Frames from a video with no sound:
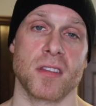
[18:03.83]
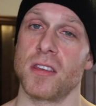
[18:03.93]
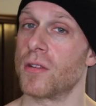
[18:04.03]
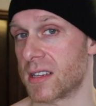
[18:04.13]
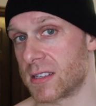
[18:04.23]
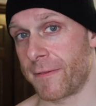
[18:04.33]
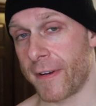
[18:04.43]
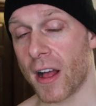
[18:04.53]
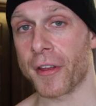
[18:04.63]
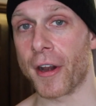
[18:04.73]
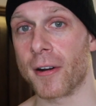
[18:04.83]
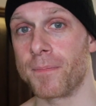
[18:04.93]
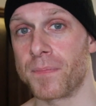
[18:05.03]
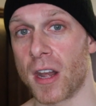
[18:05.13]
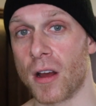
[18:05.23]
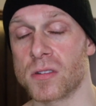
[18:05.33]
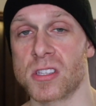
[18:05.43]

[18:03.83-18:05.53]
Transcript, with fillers: that you get to failure, you know?